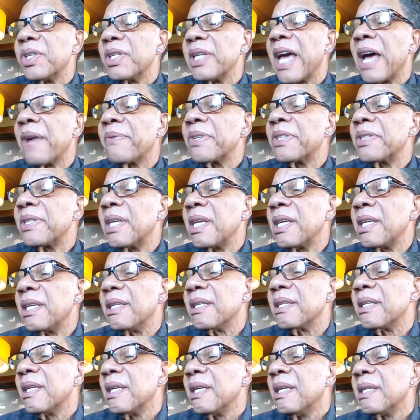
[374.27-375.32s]
Have a
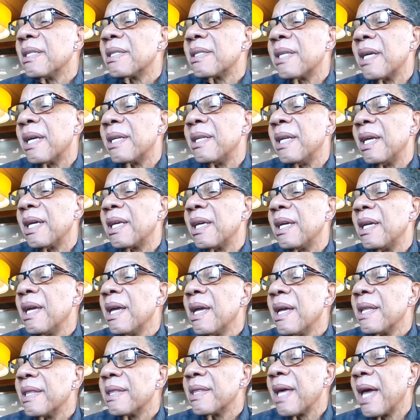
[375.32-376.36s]
seat," said Nikki.
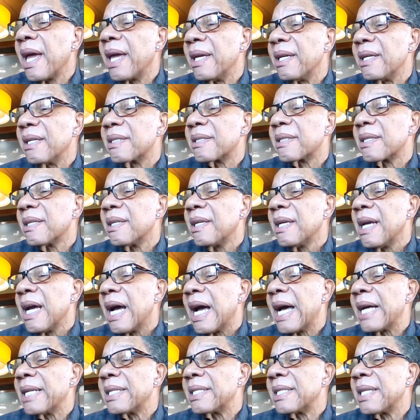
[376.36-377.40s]
"Thanks."
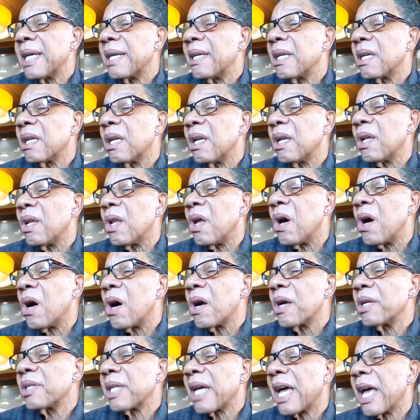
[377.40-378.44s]
I sat in a
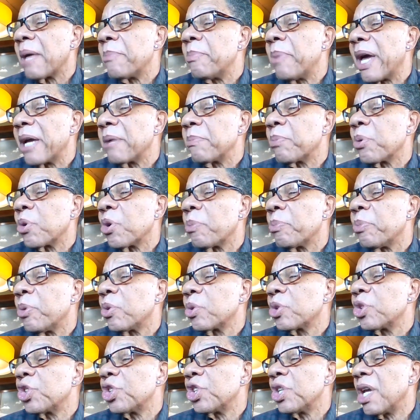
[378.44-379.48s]
large high-back
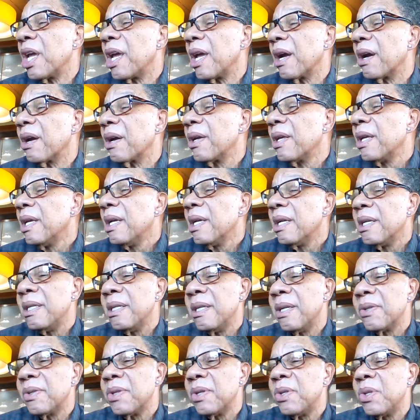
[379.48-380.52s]
purple chair
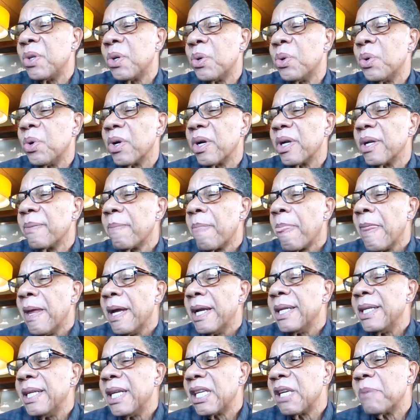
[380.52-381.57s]
near the door.
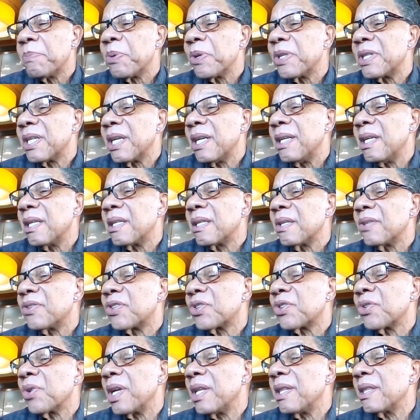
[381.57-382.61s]
Nikki pretended to
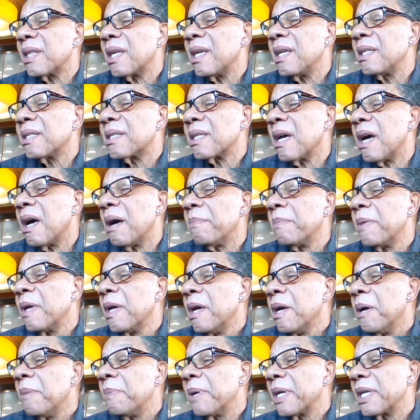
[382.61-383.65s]
straighten things up,
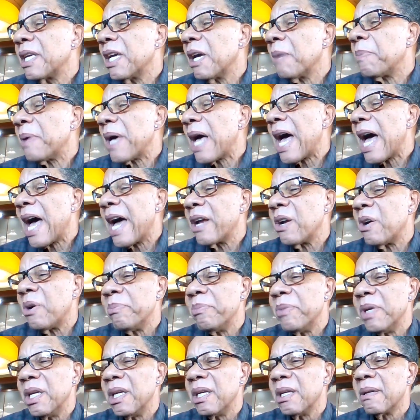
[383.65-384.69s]
but kept an eye
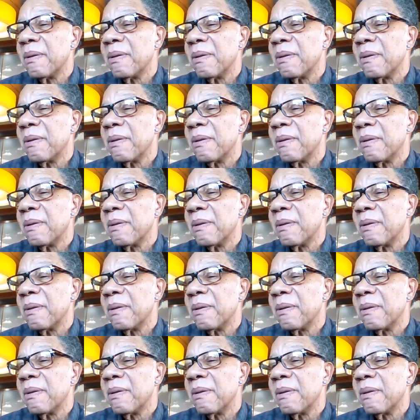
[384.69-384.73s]
on me.